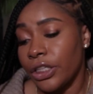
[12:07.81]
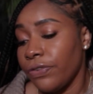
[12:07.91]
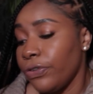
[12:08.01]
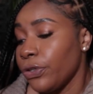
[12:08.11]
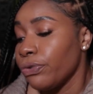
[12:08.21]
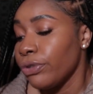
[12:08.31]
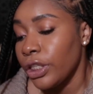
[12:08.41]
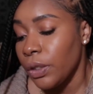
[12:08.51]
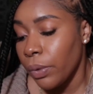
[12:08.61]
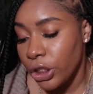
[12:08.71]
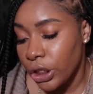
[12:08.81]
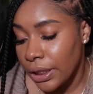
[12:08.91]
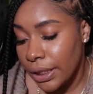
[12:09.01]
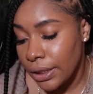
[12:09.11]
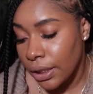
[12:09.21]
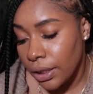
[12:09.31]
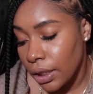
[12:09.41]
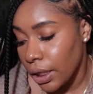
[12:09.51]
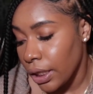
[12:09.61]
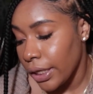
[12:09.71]
If you really want your skin to
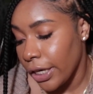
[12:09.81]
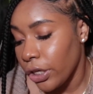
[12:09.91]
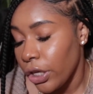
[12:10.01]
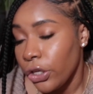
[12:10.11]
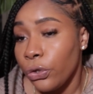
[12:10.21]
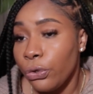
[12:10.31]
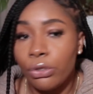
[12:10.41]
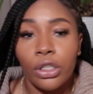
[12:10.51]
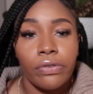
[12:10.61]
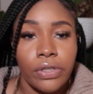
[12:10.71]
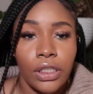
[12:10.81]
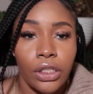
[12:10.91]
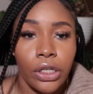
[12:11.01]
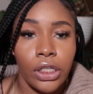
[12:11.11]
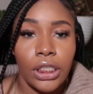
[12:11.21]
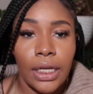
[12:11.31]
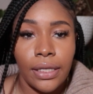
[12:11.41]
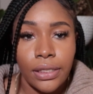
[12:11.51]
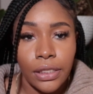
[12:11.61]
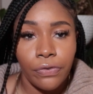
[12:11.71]
look good and you do your research
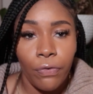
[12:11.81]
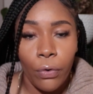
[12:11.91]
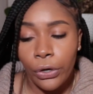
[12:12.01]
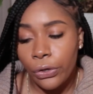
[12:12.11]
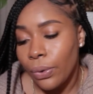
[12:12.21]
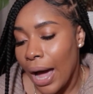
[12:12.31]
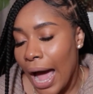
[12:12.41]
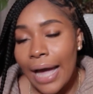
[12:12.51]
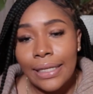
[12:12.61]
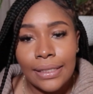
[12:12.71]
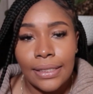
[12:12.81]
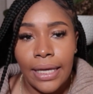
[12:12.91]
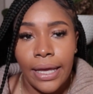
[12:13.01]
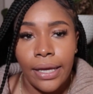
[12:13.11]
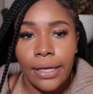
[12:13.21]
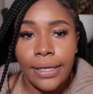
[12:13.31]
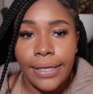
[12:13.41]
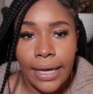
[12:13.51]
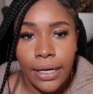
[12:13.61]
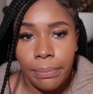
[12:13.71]
and this is for you, I'd say
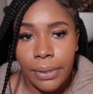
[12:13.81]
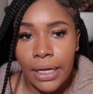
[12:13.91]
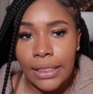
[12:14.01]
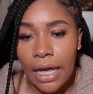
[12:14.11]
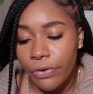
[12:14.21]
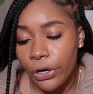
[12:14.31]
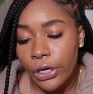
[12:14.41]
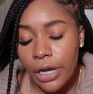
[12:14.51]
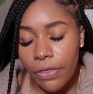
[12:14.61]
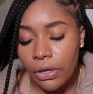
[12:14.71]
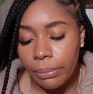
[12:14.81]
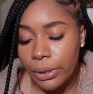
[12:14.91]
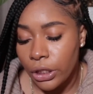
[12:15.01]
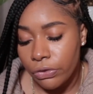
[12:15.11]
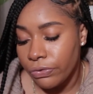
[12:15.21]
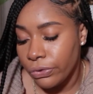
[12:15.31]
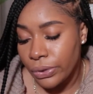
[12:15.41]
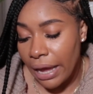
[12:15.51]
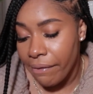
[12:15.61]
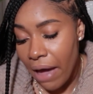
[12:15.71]
get it because I've heard nothing but good
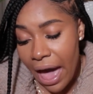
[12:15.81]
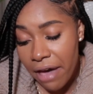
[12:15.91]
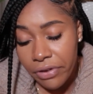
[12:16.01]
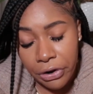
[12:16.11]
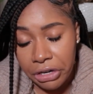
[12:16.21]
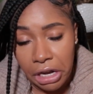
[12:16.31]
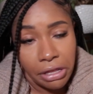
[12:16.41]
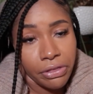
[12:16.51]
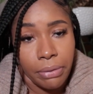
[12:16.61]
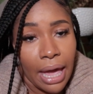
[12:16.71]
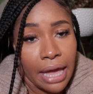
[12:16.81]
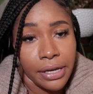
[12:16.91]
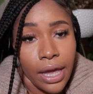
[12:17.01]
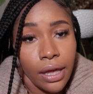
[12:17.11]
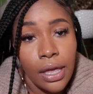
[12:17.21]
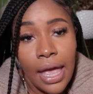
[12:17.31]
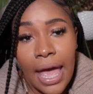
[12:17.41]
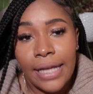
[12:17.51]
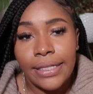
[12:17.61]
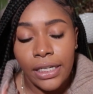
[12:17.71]
reviews. I haven't heard anything bad yet.
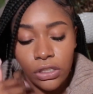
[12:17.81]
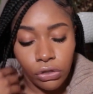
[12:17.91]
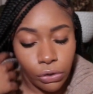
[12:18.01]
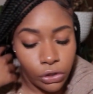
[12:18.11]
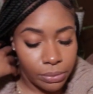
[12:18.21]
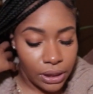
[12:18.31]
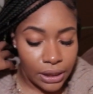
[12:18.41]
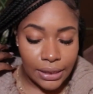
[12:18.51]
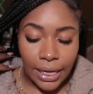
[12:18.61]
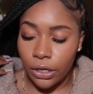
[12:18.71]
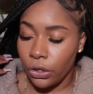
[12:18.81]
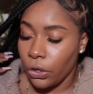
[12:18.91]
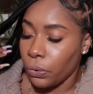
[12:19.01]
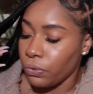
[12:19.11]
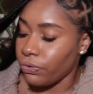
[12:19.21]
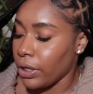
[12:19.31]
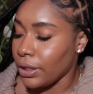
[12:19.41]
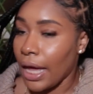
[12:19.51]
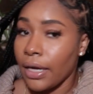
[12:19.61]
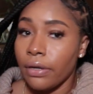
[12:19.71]
And Dennis Grossman, he's like known for a
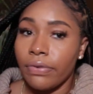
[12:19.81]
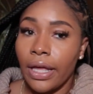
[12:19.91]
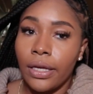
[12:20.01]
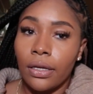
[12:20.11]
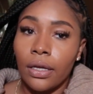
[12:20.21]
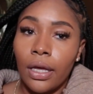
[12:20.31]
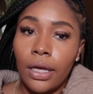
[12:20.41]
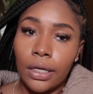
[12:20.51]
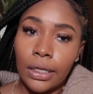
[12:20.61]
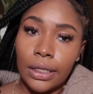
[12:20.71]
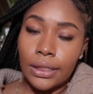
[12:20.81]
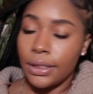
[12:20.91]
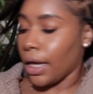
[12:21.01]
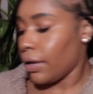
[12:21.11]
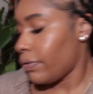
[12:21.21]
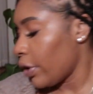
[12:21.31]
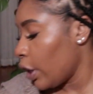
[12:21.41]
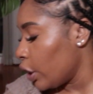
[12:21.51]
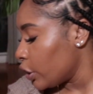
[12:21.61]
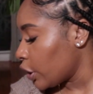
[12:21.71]
lot of like good stuff.
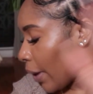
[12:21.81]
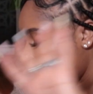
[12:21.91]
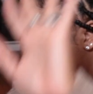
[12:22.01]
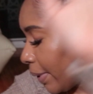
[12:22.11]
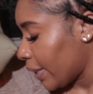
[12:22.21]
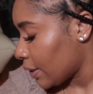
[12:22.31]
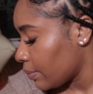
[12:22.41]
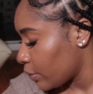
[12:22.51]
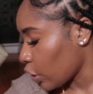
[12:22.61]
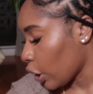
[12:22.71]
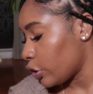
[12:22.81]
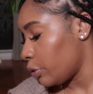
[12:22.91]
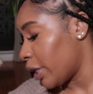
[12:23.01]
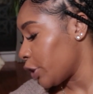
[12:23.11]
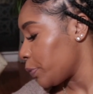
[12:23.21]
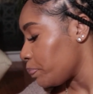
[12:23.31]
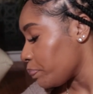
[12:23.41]
So anyways, talking too much.